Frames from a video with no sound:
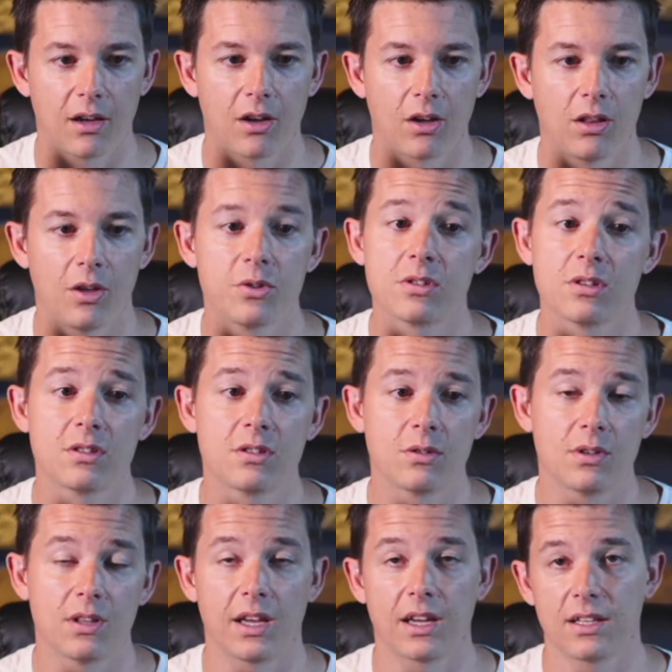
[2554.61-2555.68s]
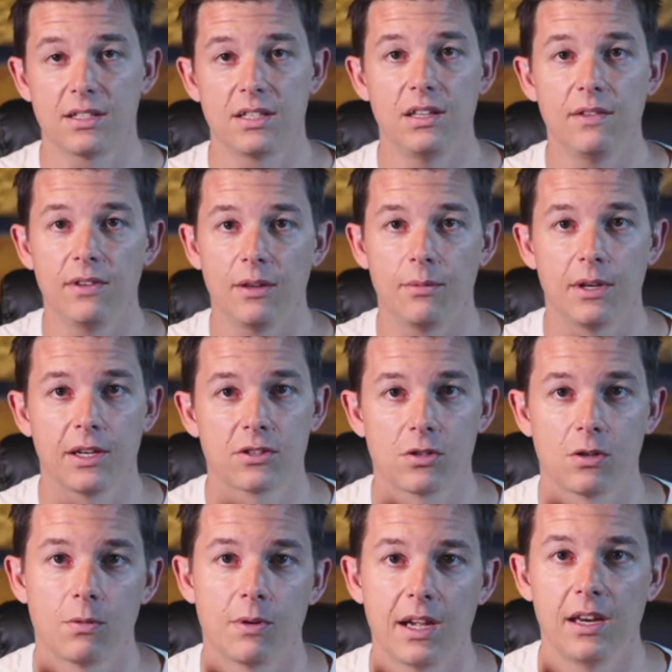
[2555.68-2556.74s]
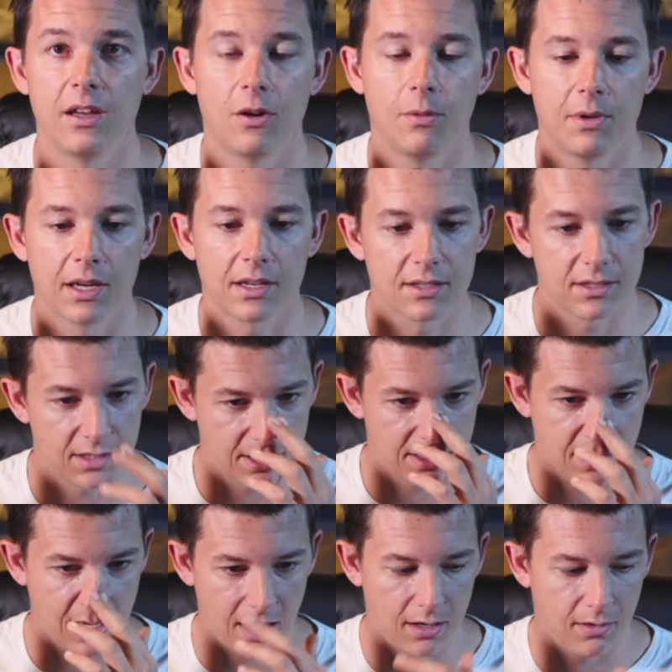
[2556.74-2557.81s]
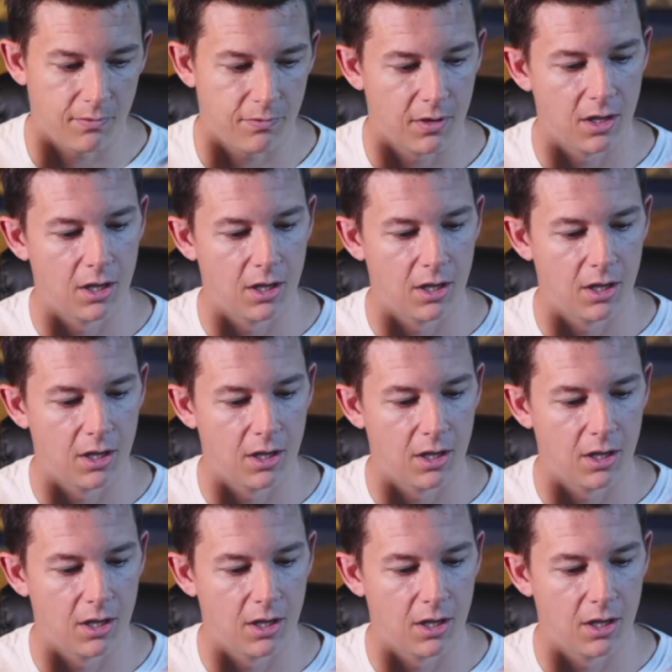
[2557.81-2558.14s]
closer to like a TV mix or a radio mix is kind of